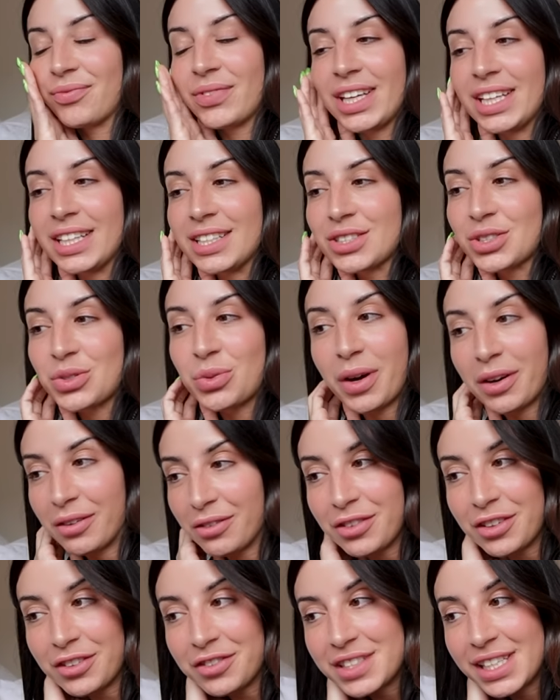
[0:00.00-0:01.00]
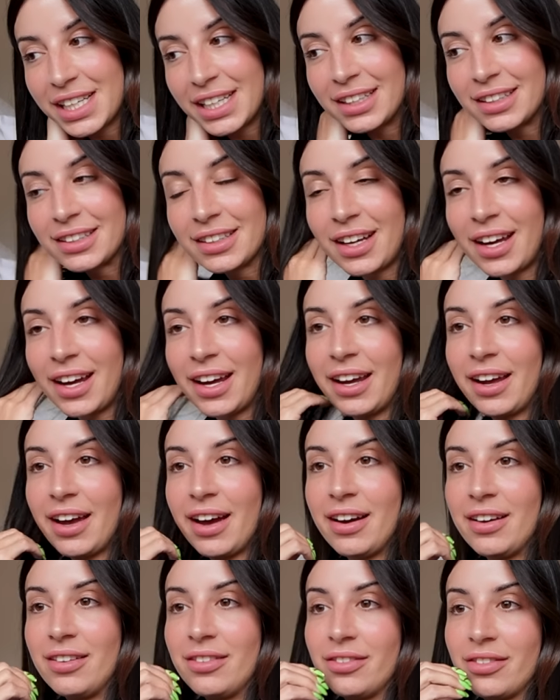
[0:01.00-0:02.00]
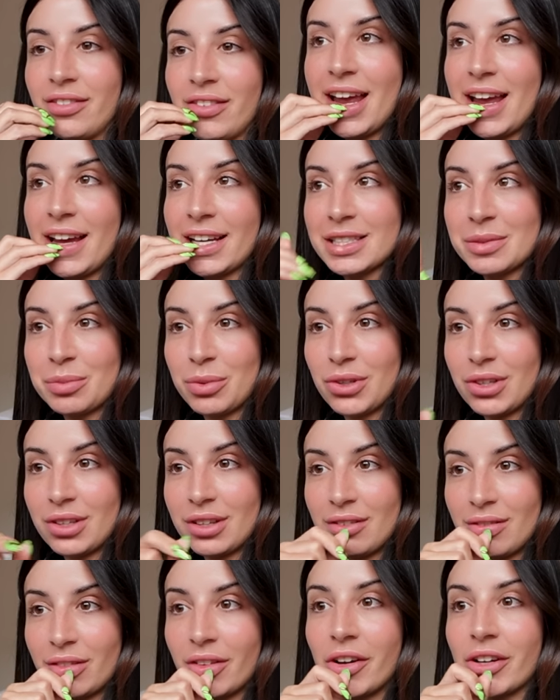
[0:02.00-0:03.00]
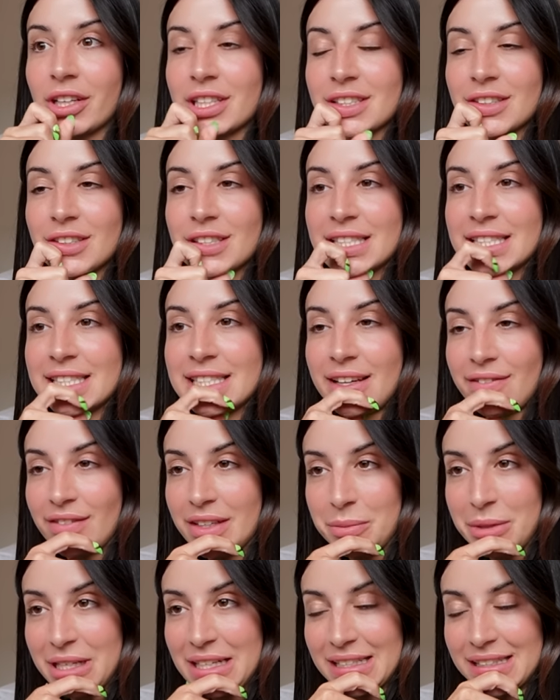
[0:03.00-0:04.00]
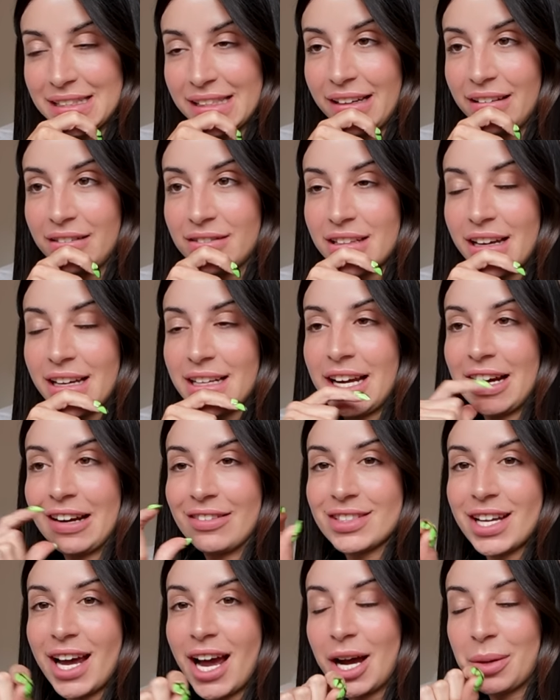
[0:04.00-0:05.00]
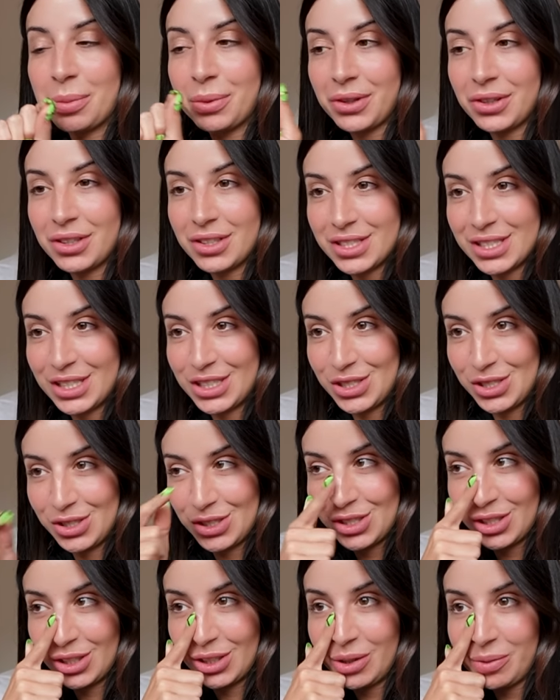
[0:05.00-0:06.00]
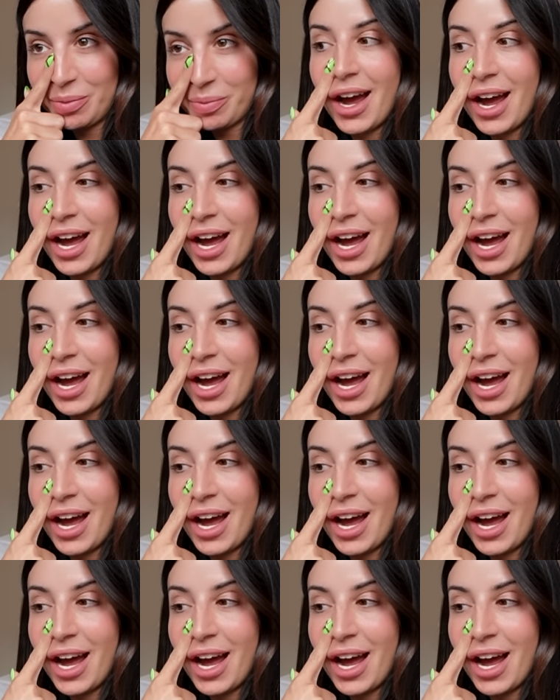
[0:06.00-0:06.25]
It is 12:15. I have exported the vlog. It's got 7 minutes left. I now have to upload it to YouTube.